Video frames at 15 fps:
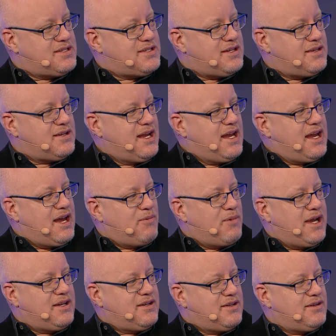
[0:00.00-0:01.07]
as a
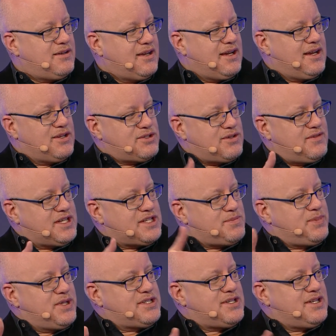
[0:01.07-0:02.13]
way to sort of
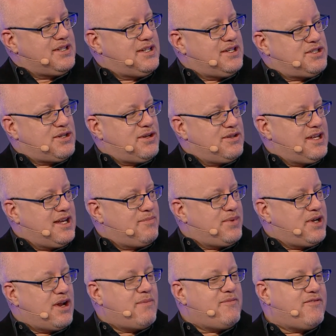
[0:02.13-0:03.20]
explicitly show that.
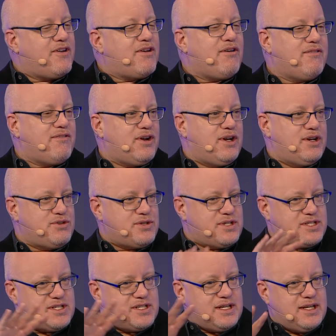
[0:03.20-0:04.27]
But I'm very, very
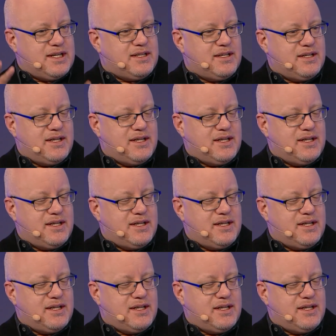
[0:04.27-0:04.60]
interested in